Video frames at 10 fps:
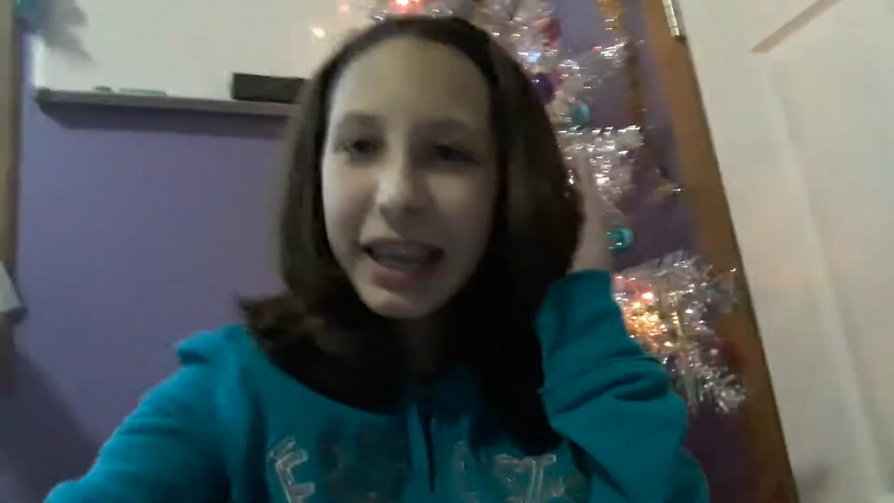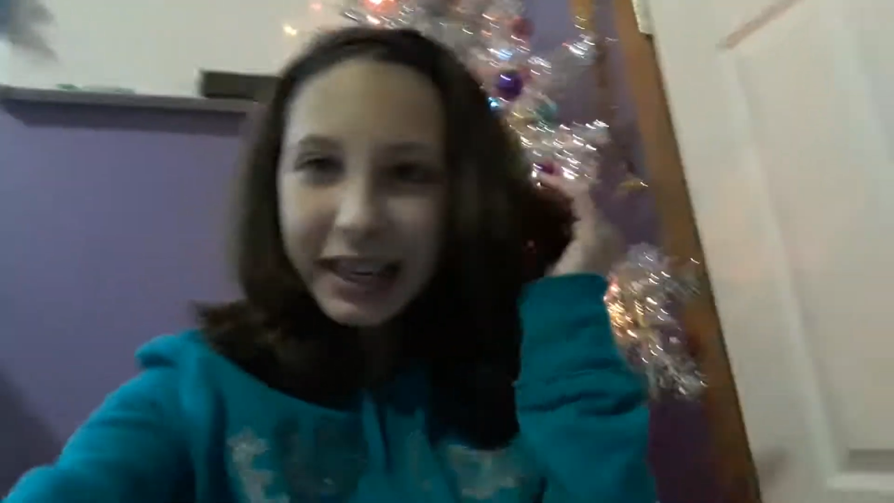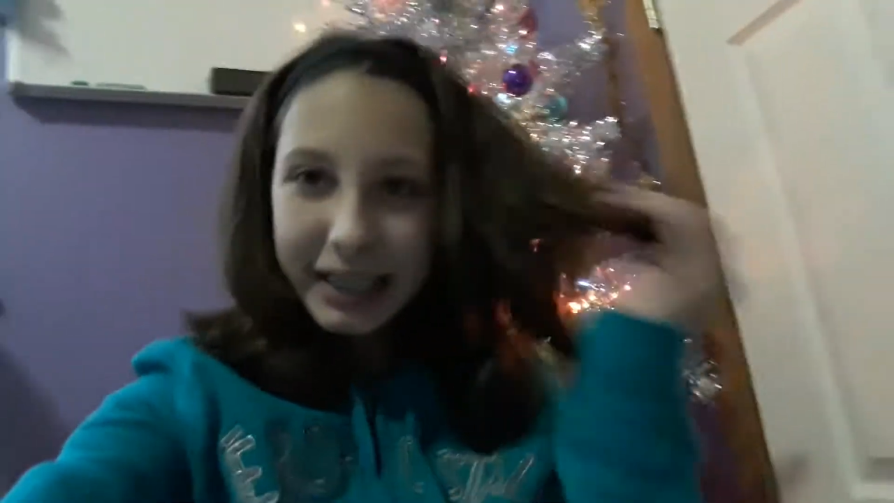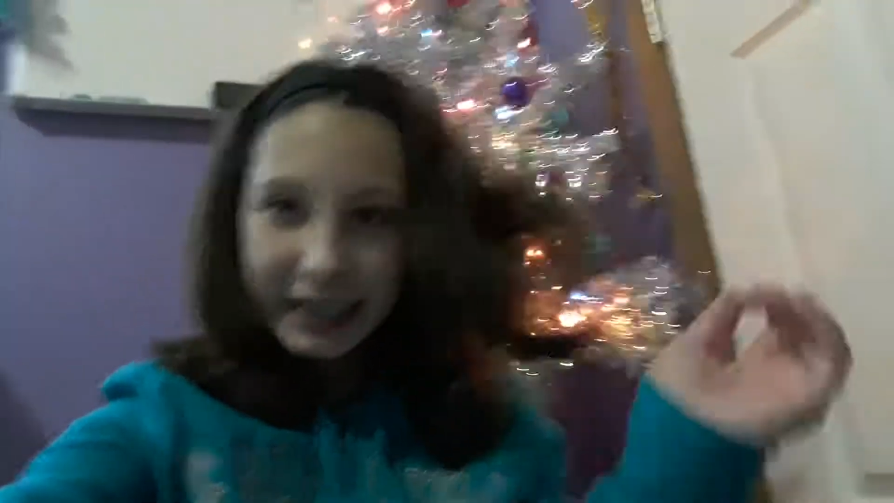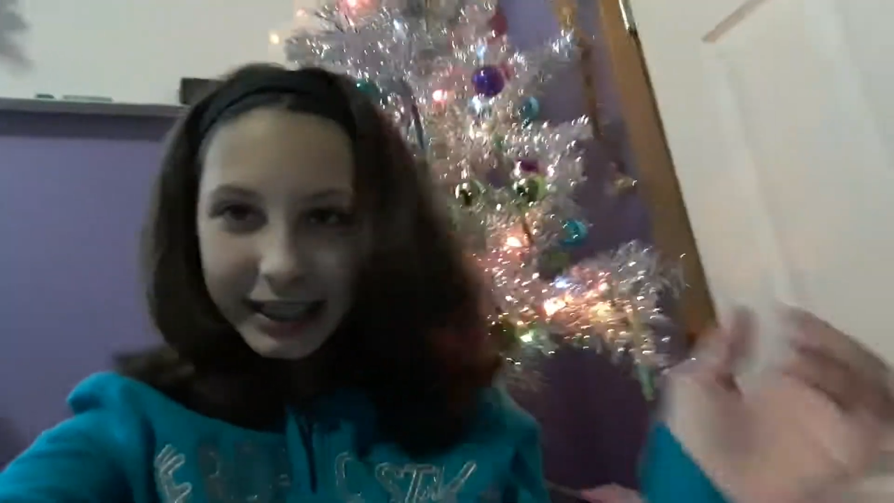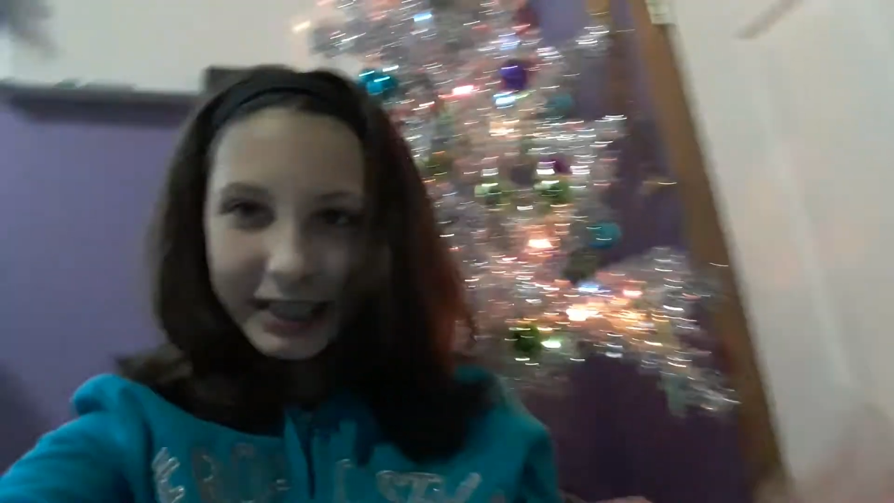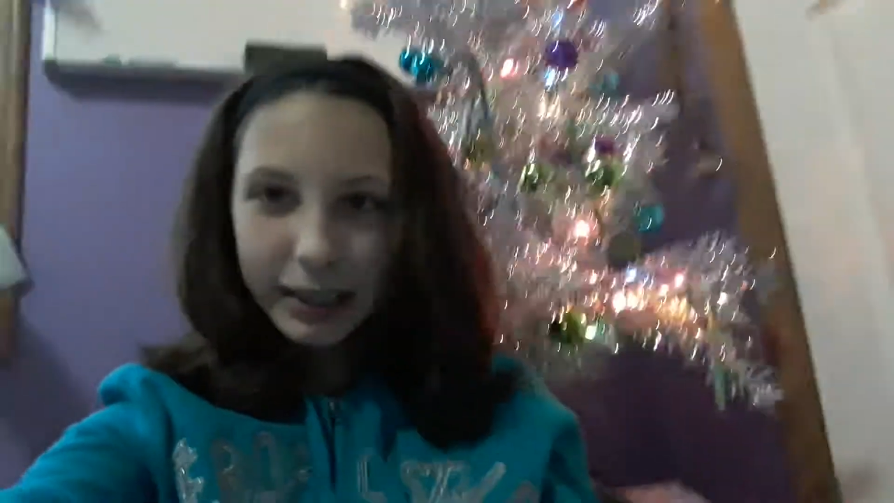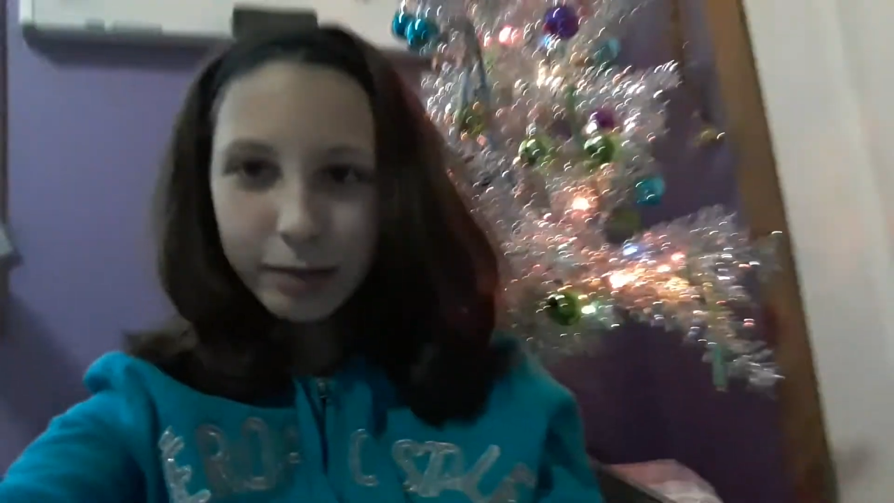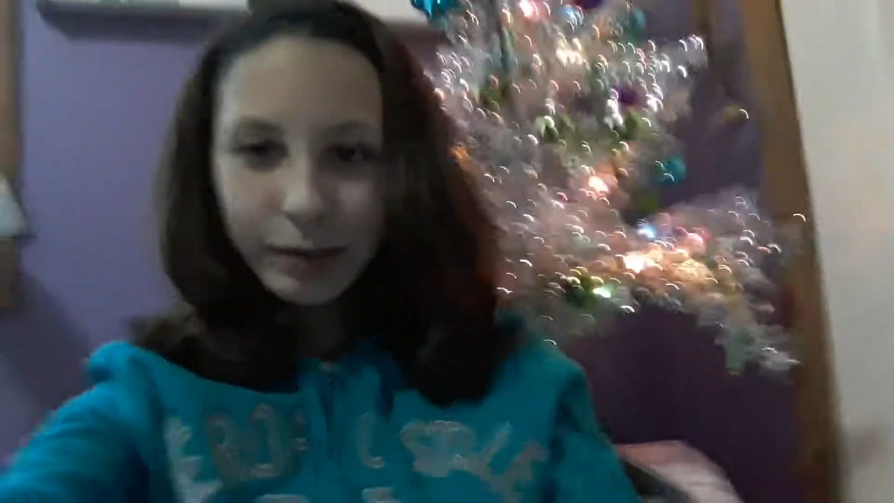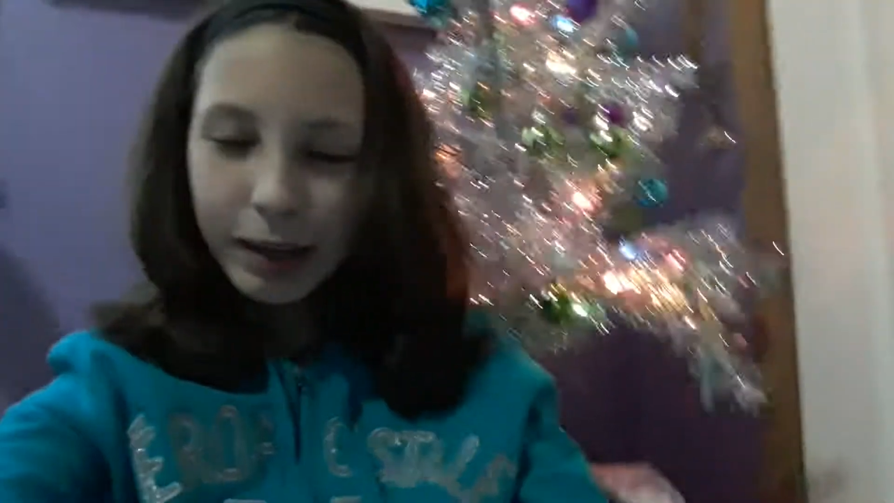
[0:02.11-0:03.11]
and yes,
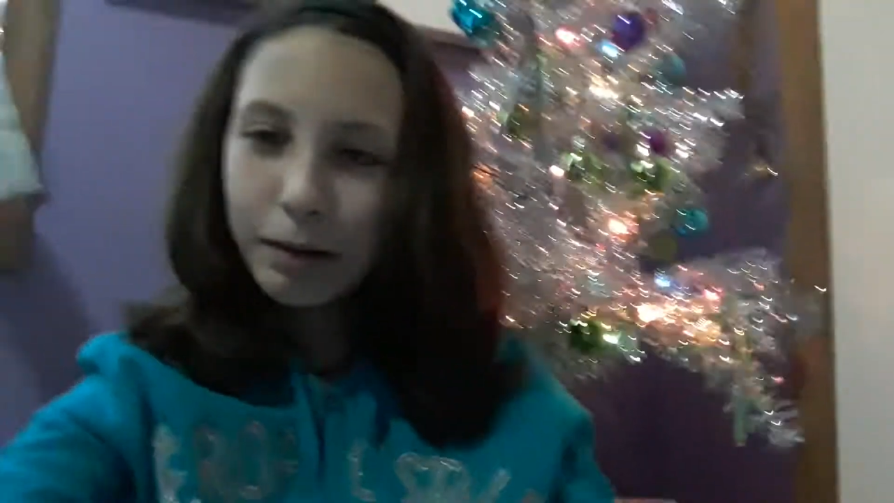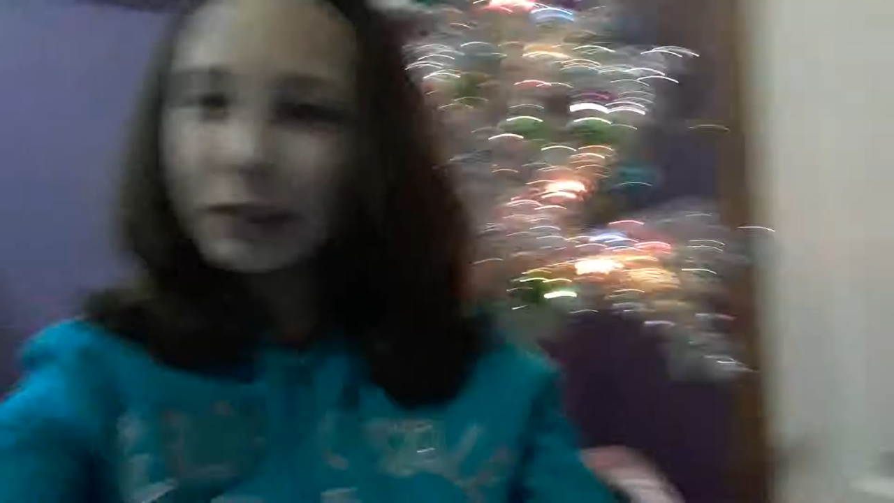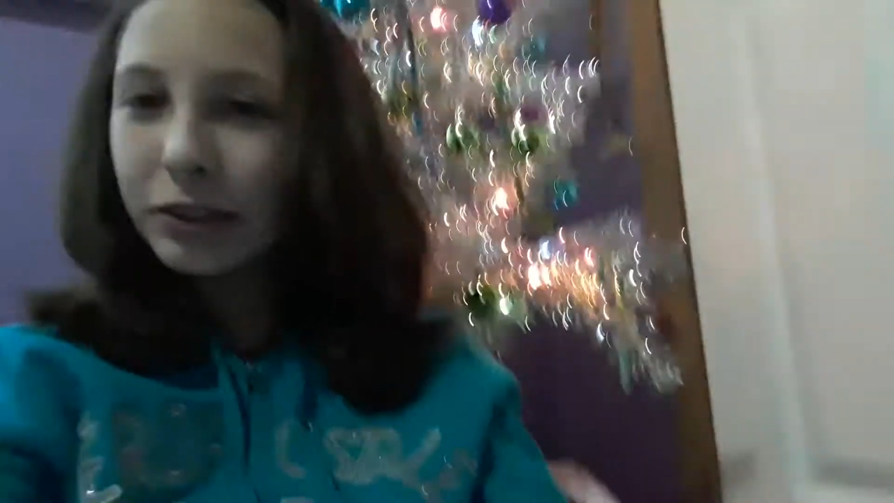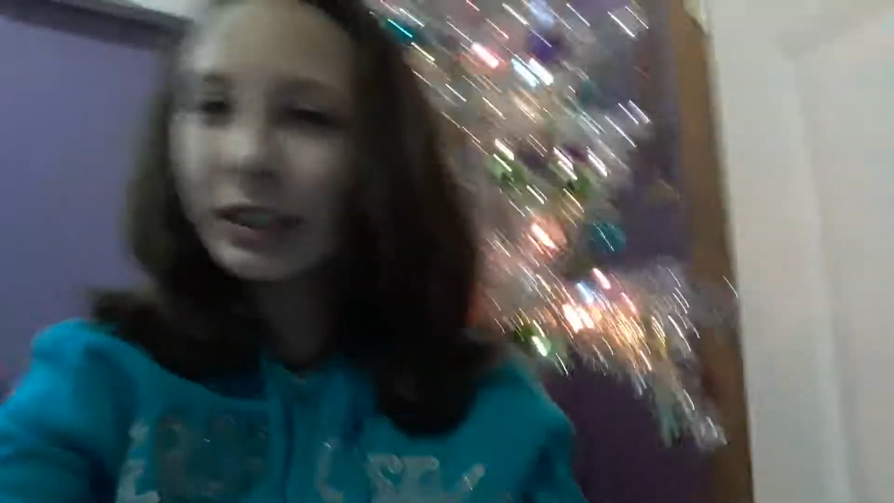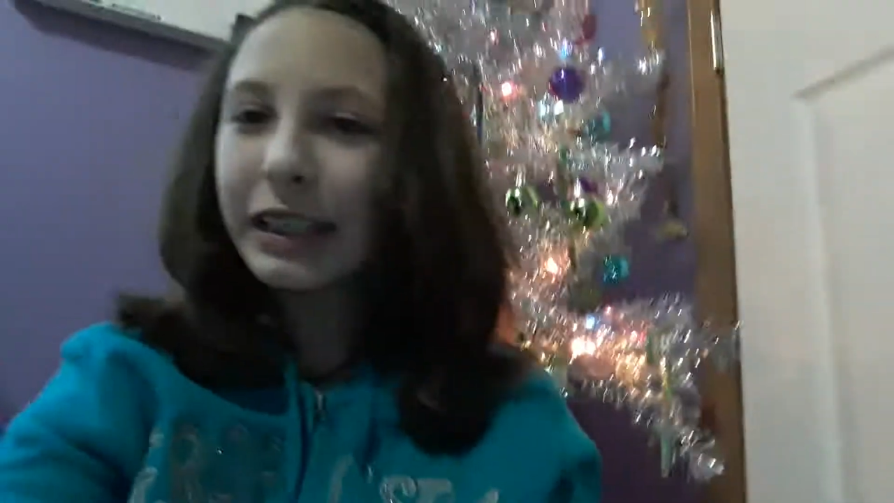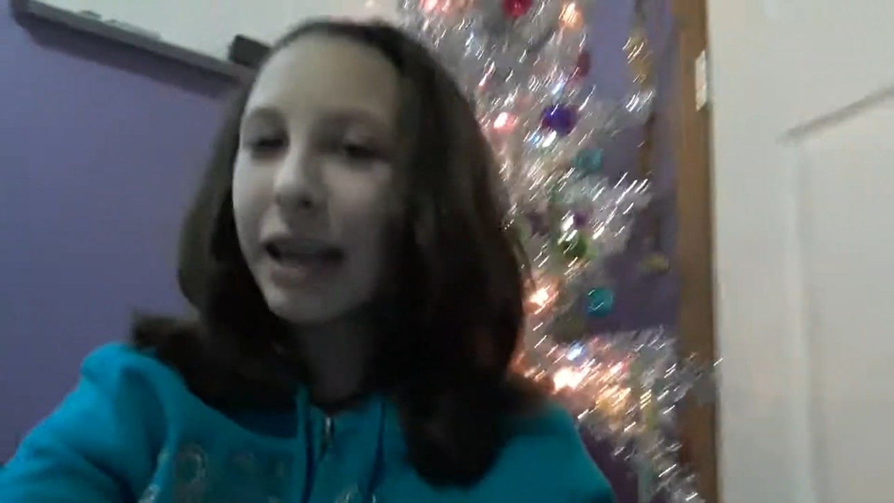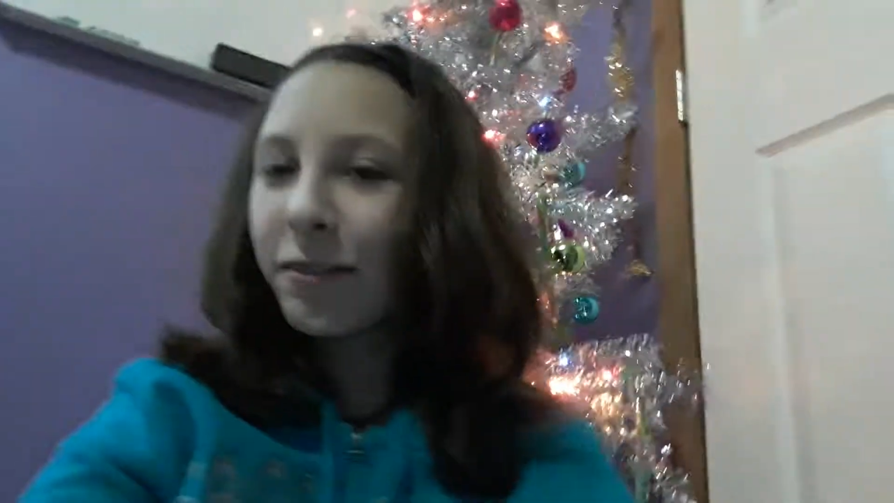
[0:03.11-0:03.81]
my tree